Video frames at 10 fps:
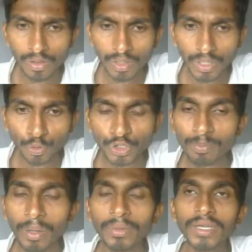Using
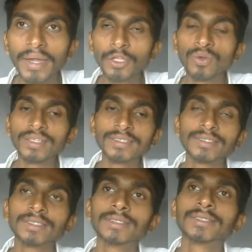public ID, you can just
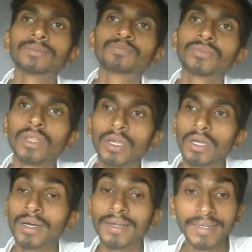
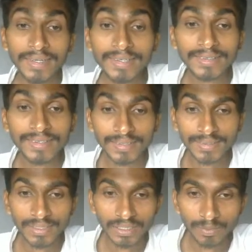delete this
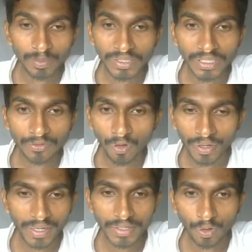PDF or
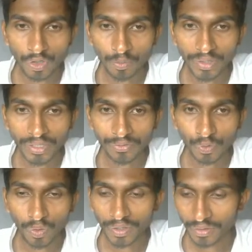any document if you
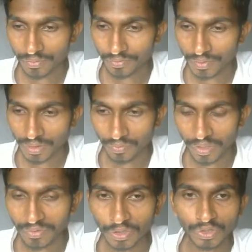want.
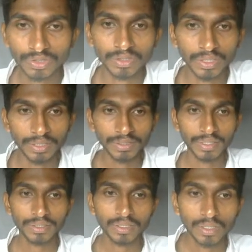Whenever you just delete that.
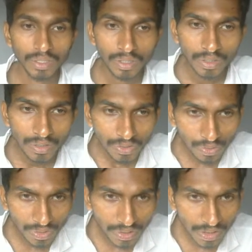So
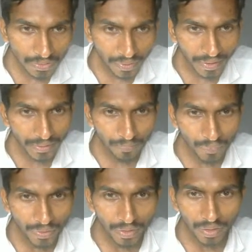this is fine.
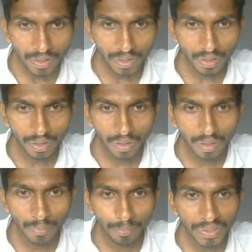
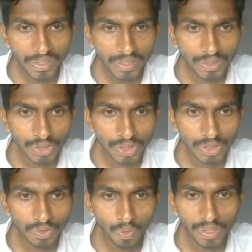
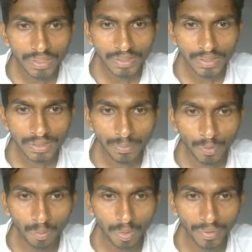PNG. Okay, this is the
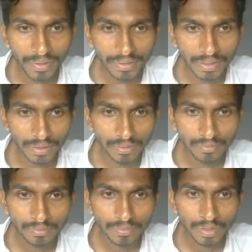problematic thing.
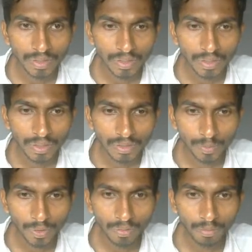The
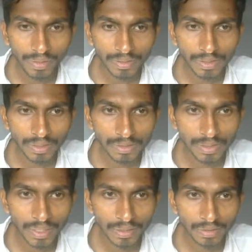problematic thing is
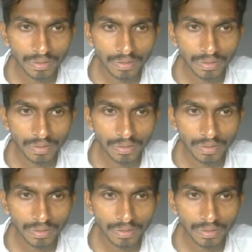that